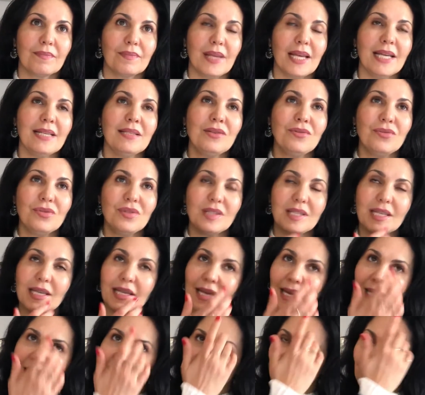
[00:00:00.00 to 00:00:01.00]
As you see,
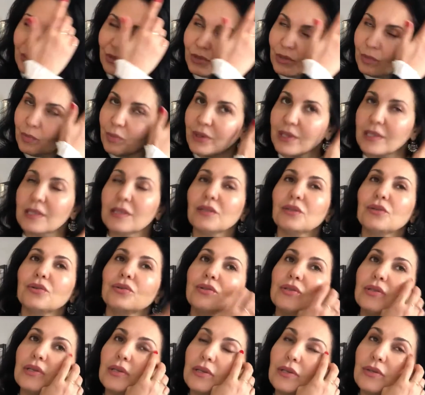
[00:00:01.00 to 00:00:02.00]
I use present
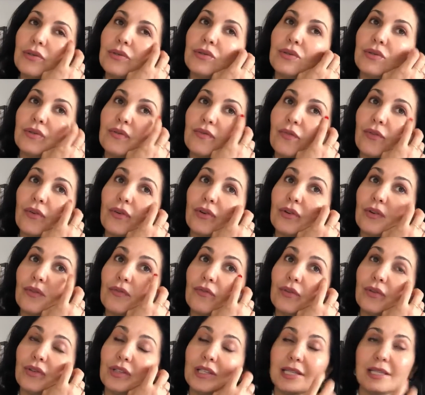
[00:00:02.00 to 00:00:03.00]
continuous
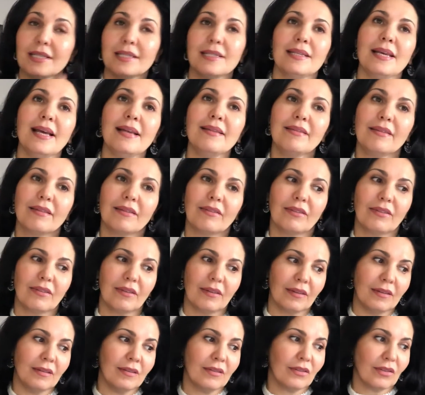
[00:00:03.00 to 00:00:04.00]
for these
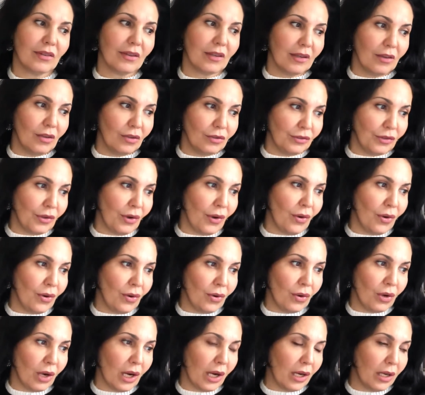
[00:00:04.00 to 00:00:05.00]
sentences,
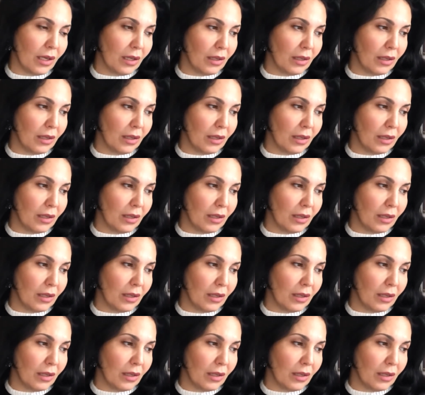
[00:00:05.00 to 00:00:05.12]
although